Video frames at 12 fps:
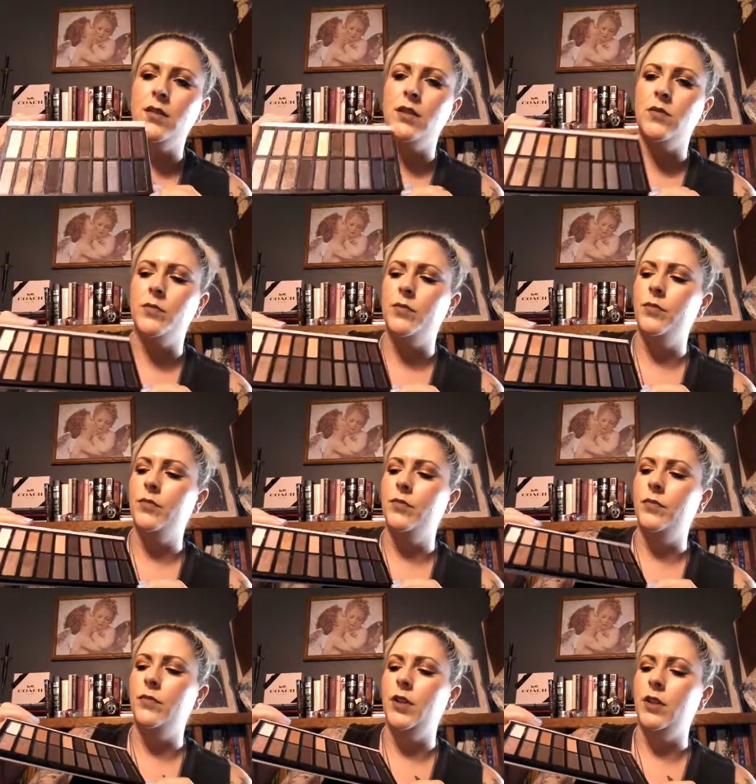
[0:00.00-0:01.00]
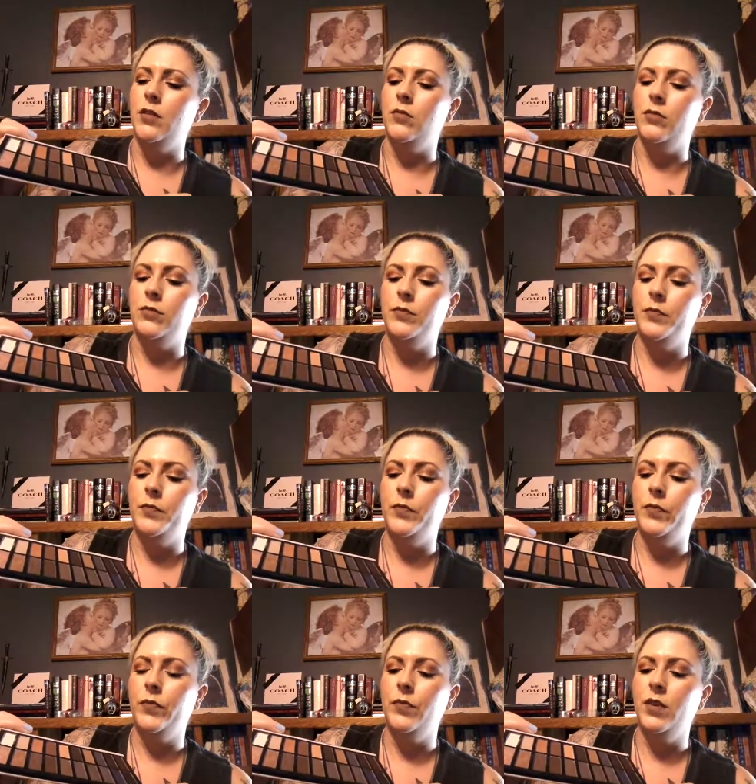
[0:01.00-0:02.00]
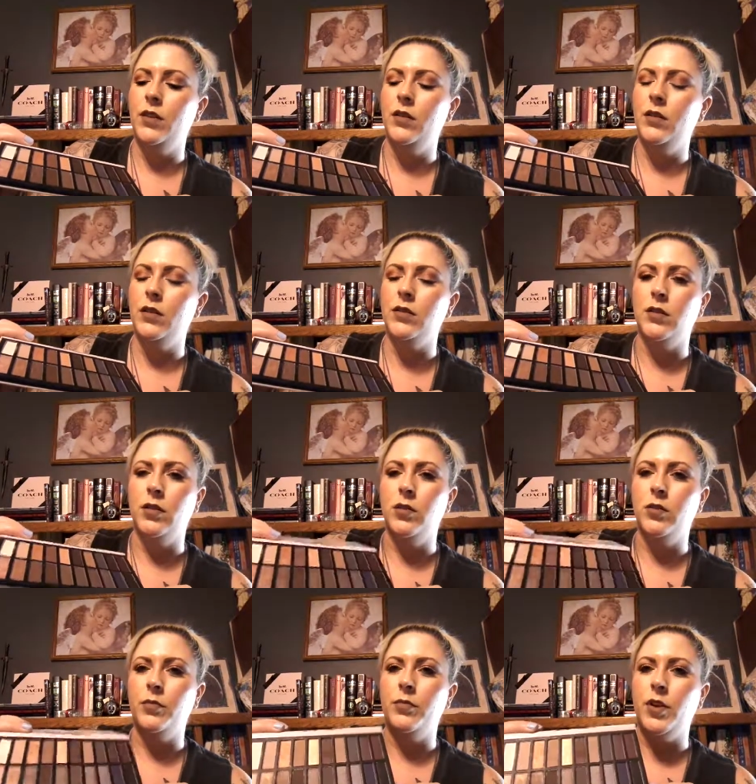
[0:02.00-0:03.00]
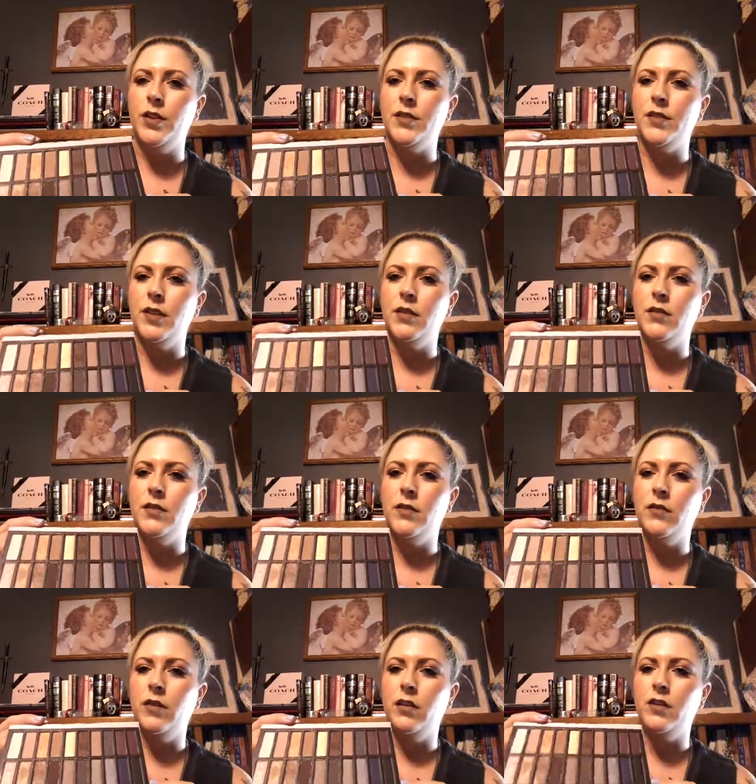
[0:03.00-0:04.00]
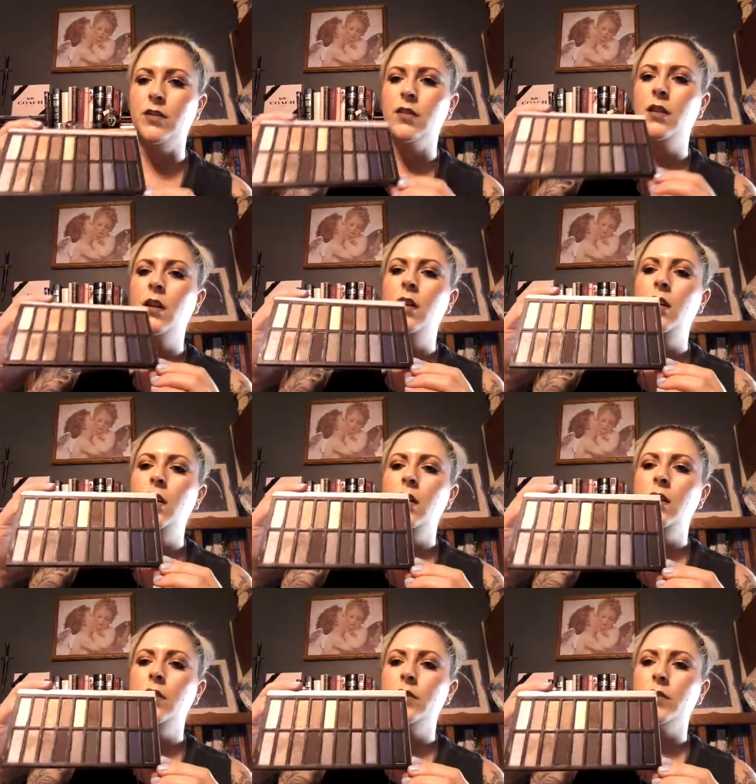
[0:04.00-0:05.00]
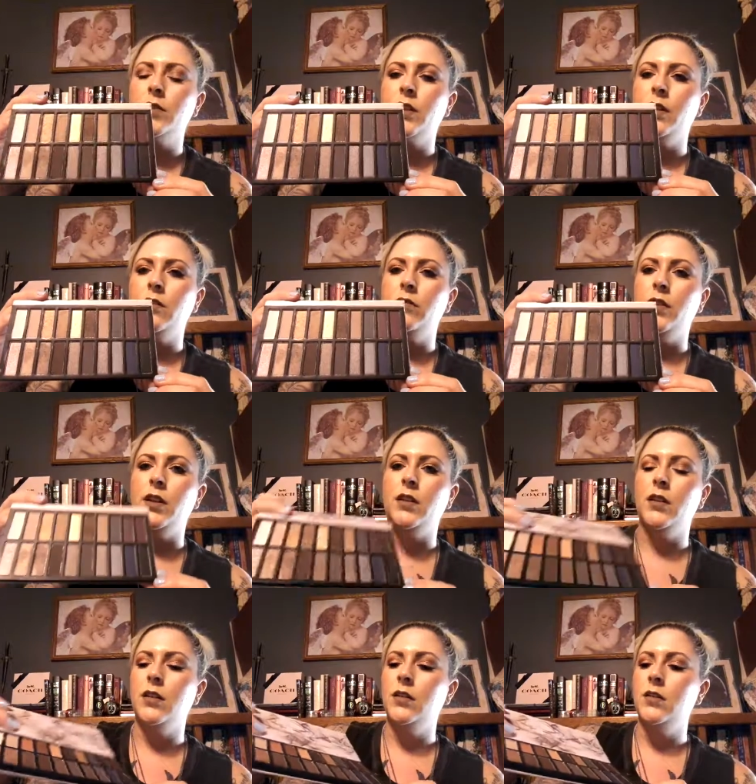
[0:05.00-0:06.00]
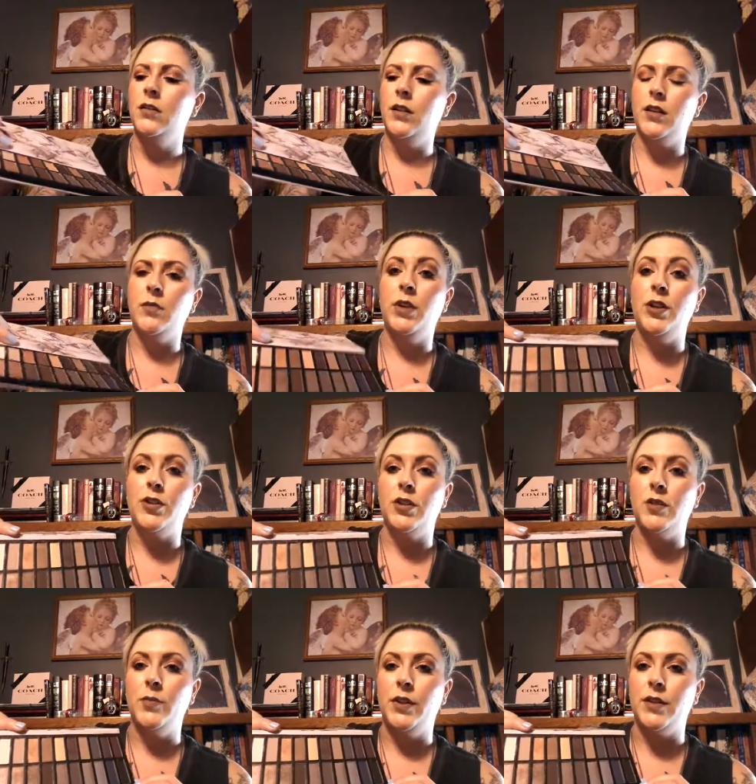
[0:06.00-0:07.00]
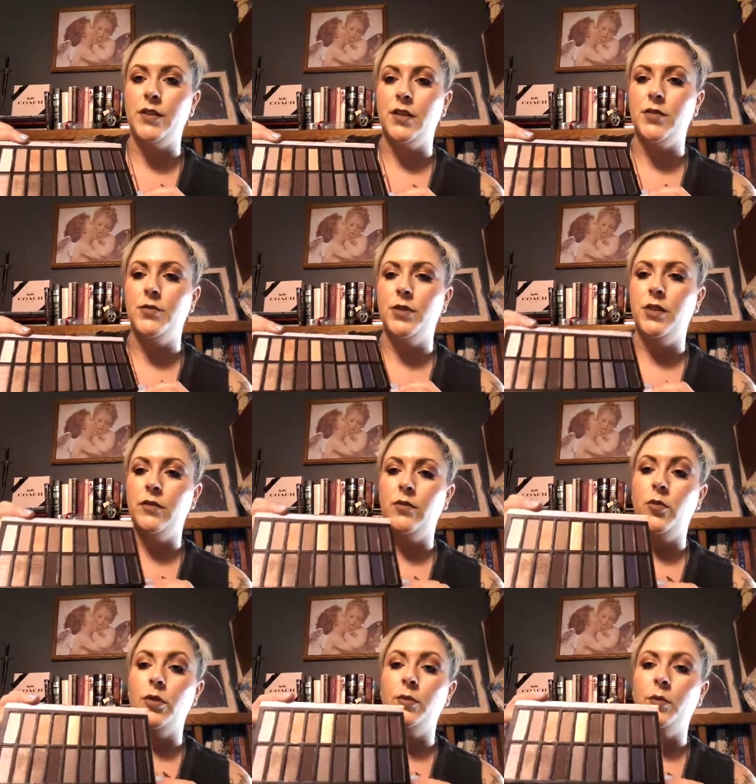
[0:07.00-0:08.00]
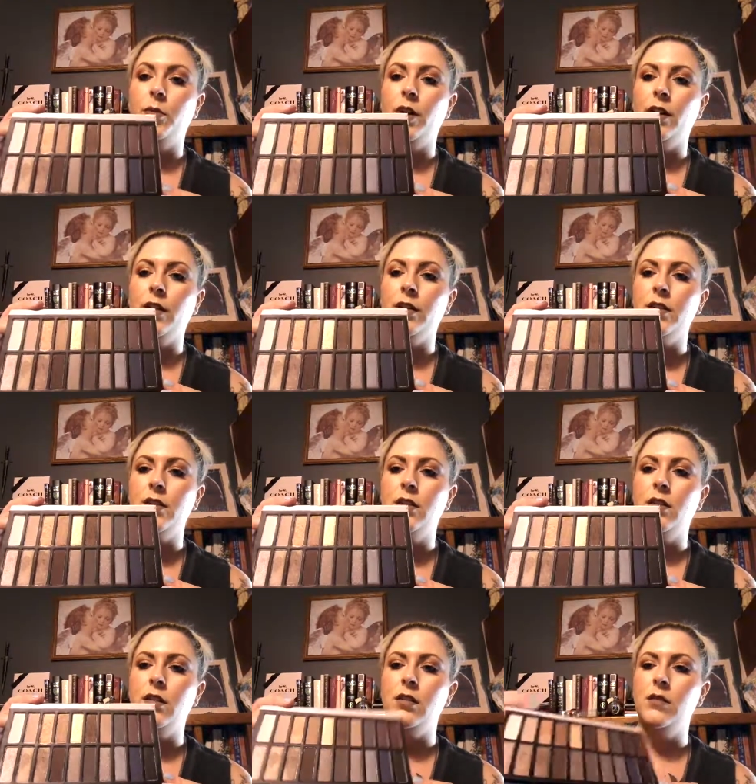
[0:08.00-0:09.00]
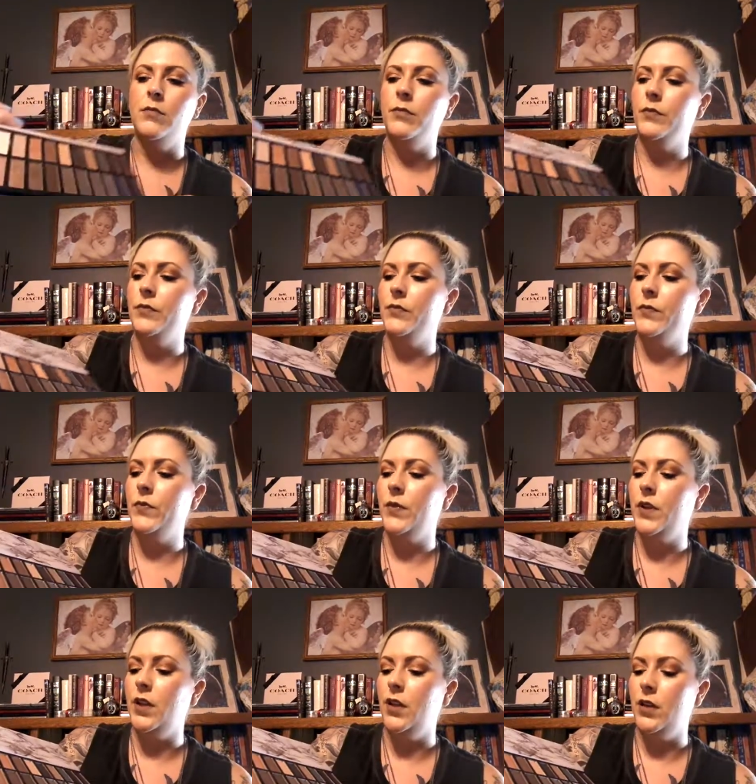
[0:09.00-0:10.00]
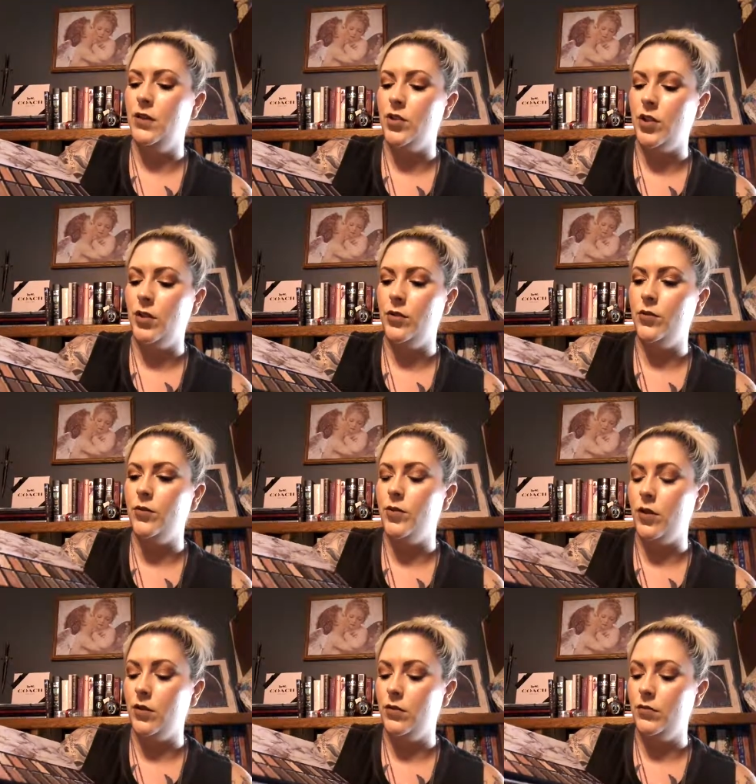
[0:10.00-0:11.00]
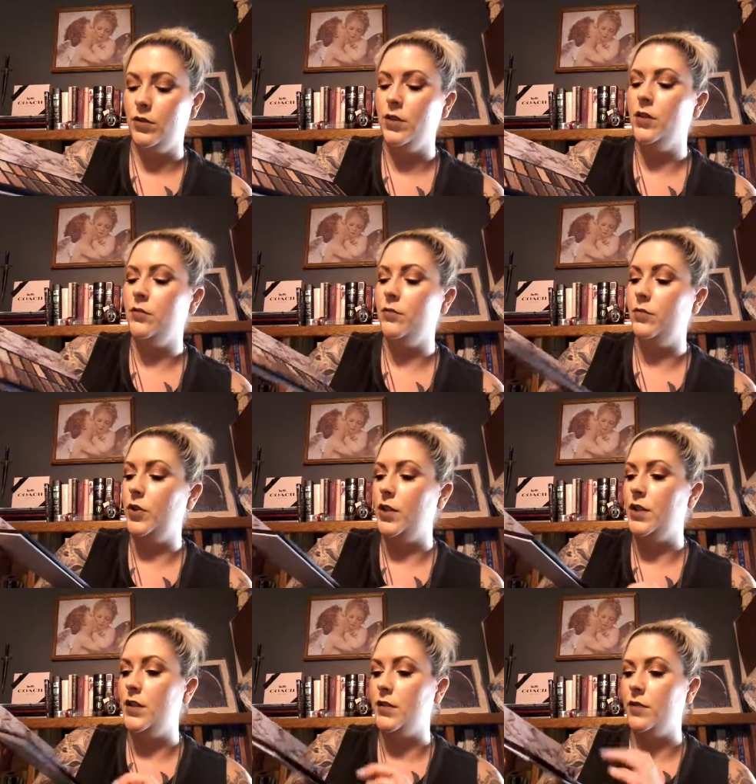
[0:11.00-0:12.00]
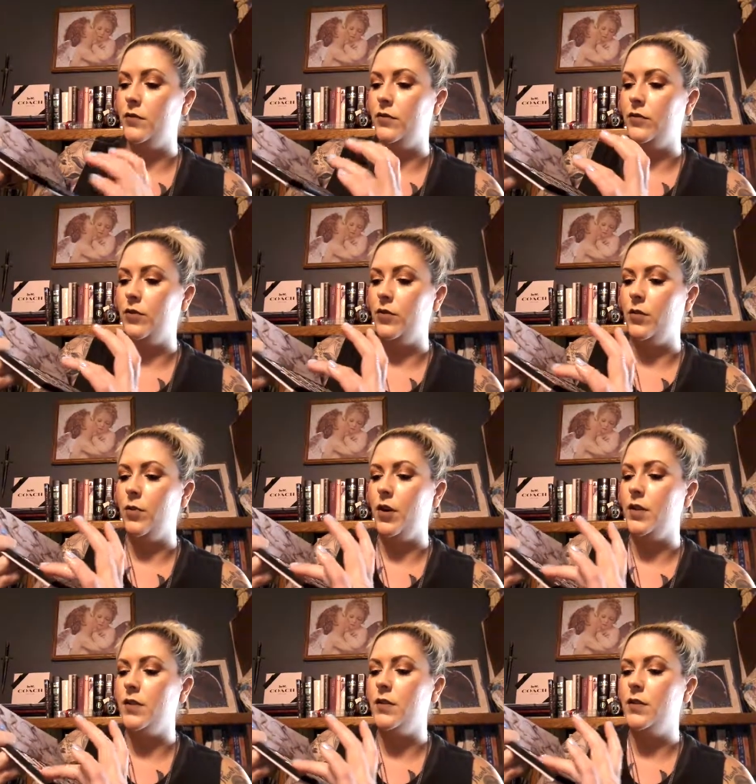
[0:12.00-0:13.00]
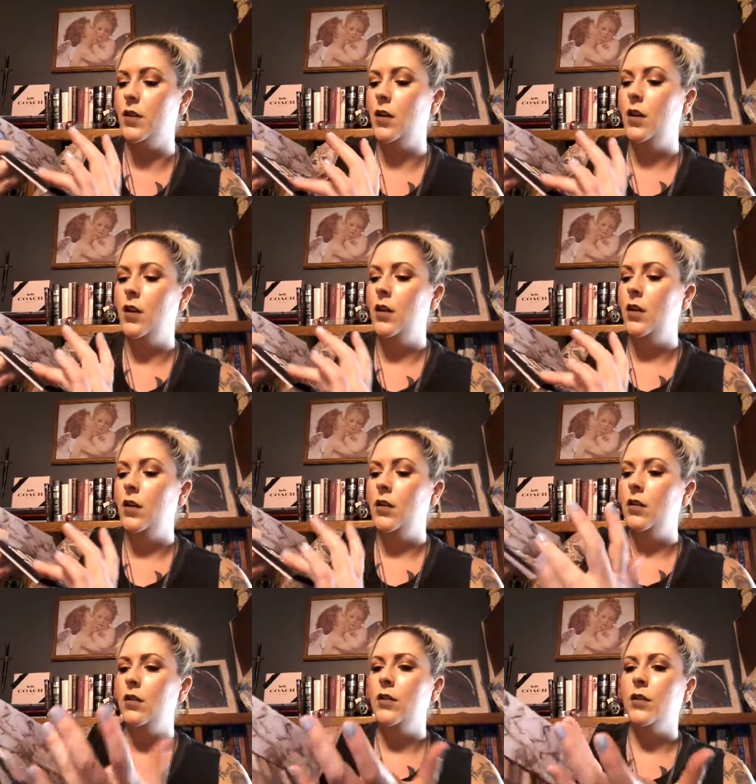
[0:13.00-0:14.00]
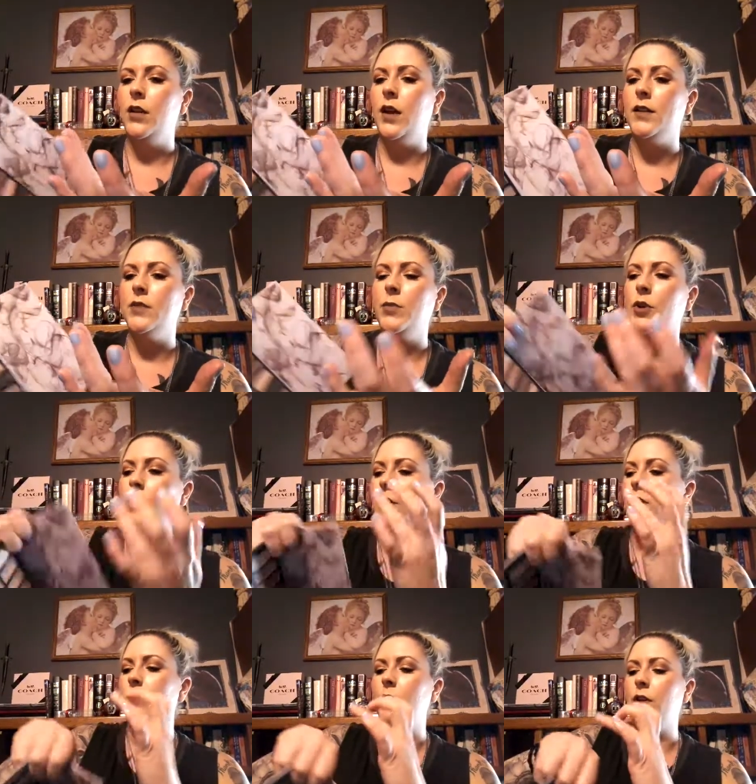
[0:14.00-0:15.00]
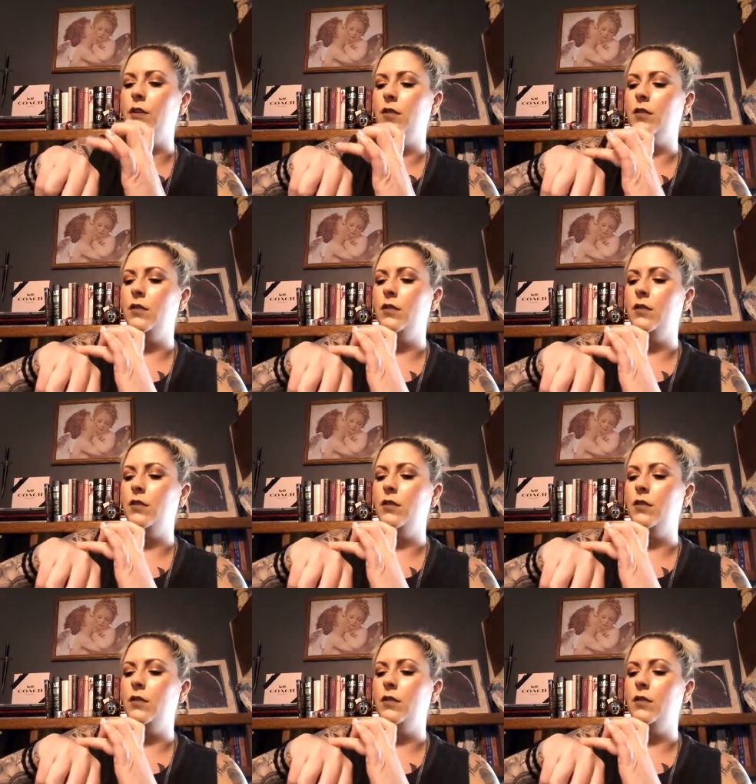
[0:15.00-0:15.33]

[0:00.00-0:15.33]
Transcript: it's on the lower price end of things. So it's kind of like the BH Cosmetics, like, it's really affordable brand. And the shadows are really pretty decent for the price. They're not as buttery, but